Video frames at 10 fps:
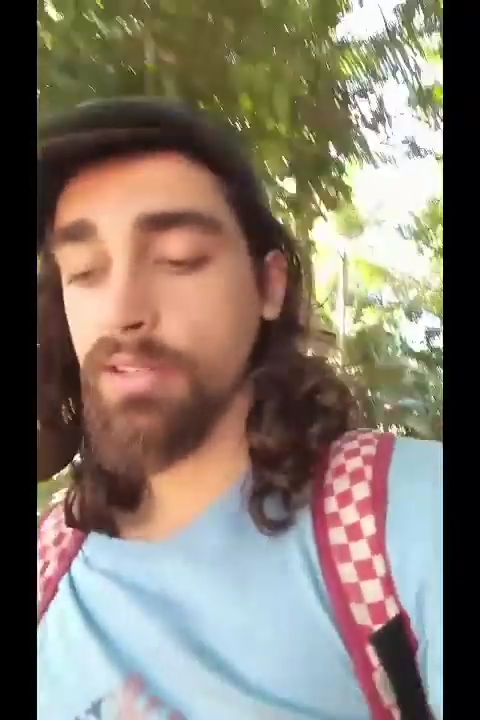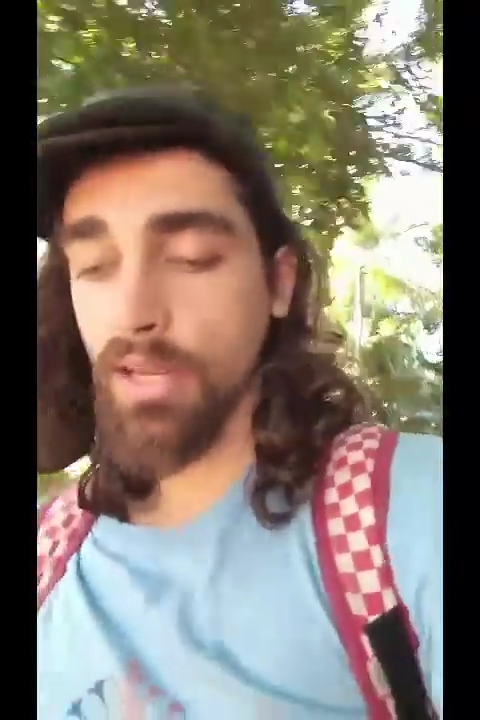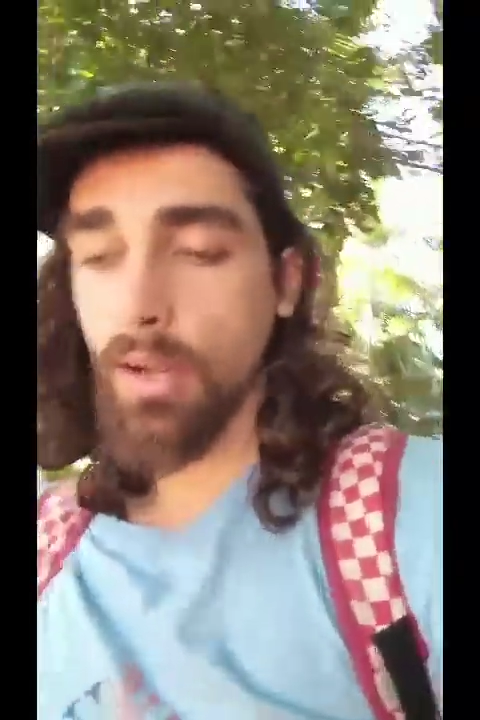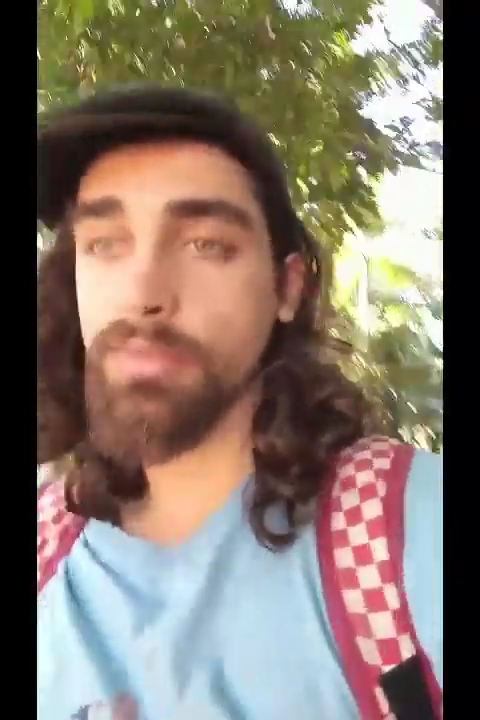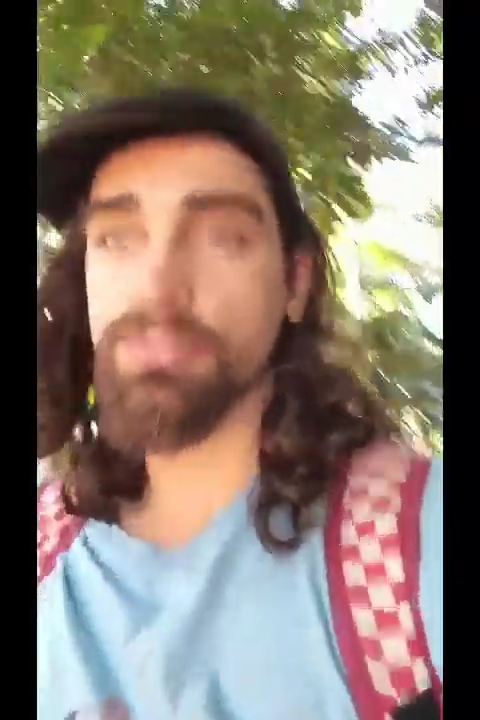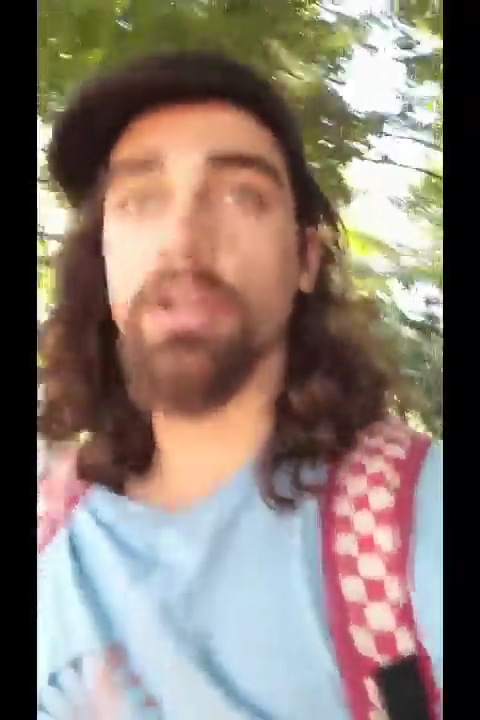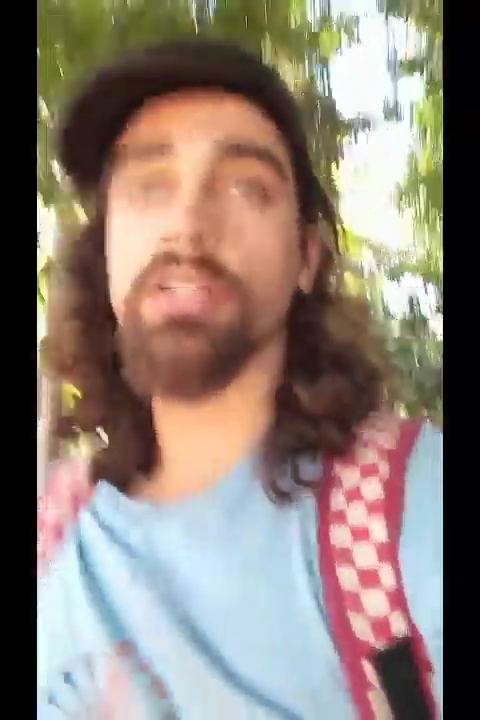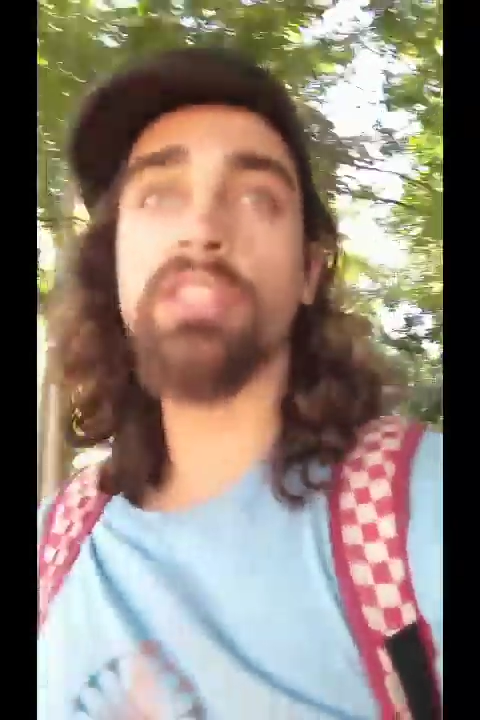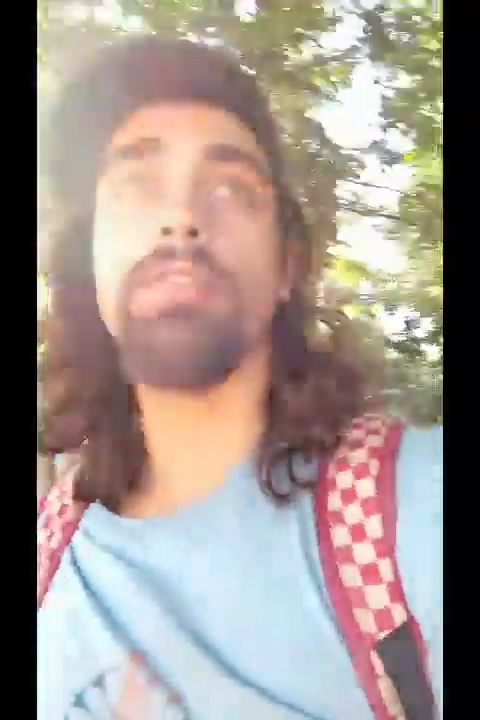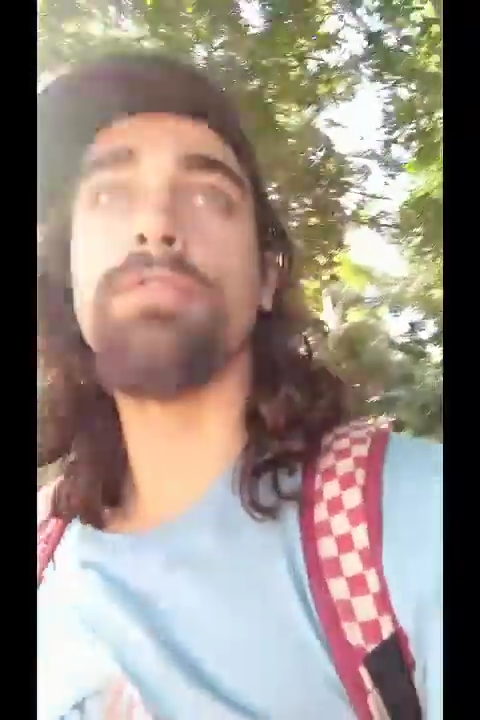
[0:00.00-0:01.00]
times of
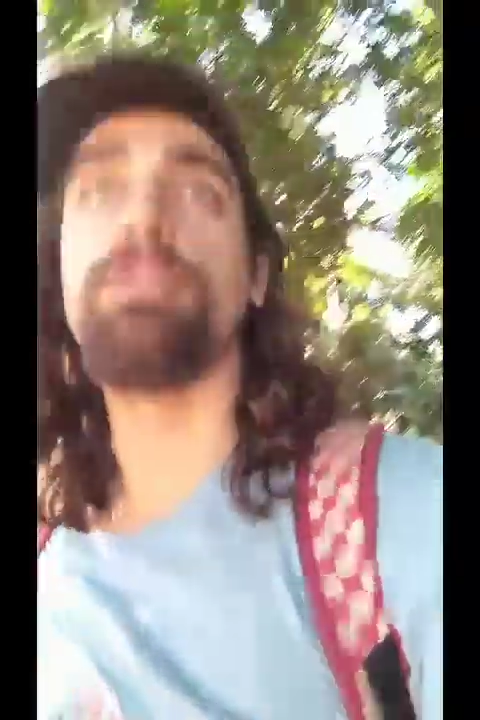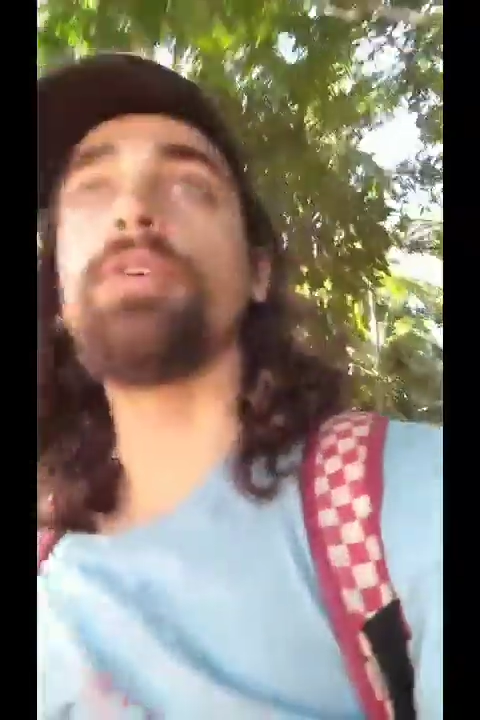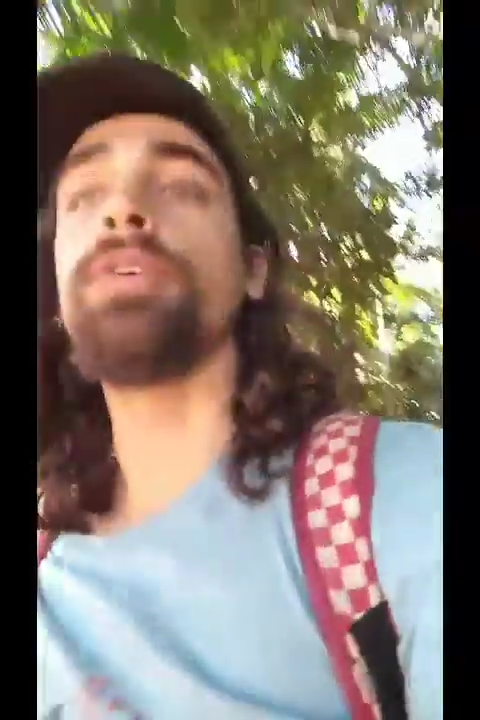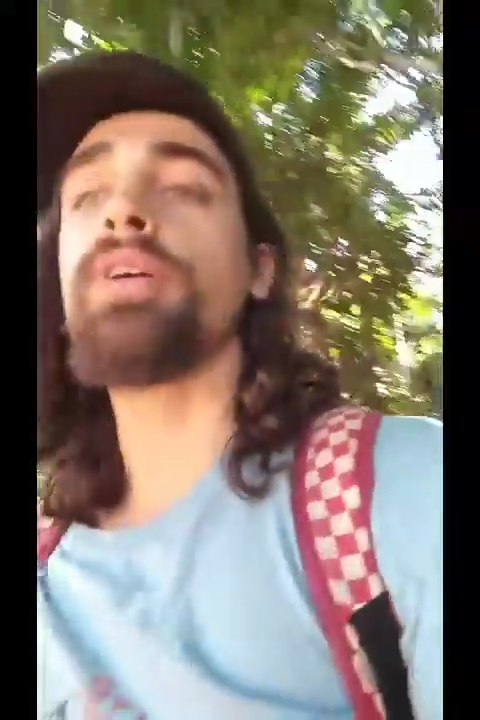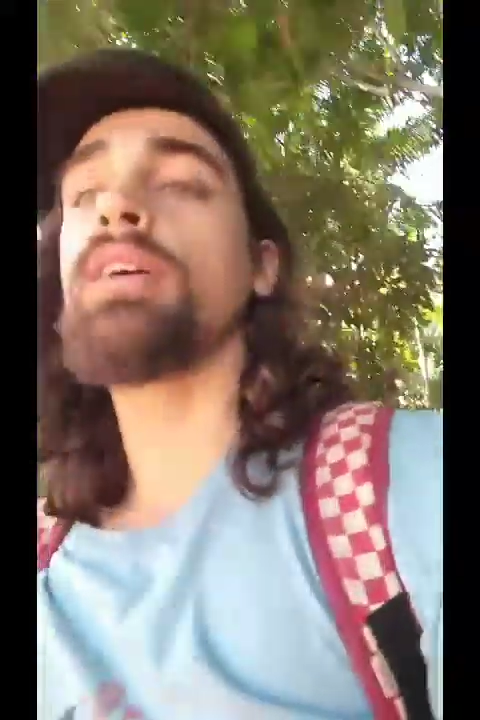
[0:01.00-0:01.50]
searching for food.